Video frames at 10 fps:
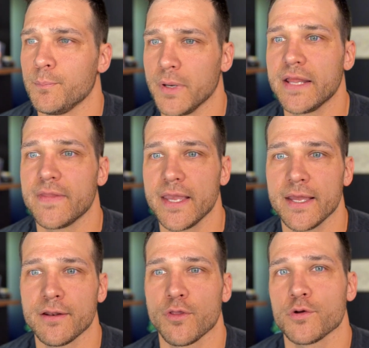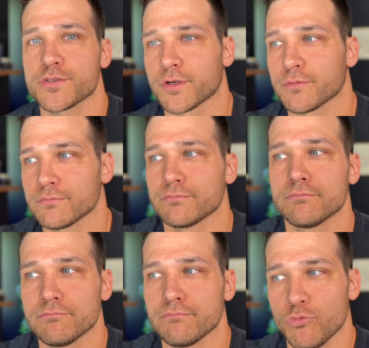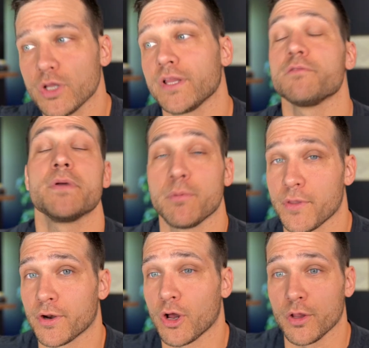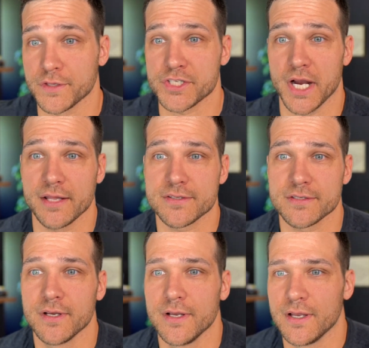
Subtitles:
But in the end, those are really the people that are calling the shots.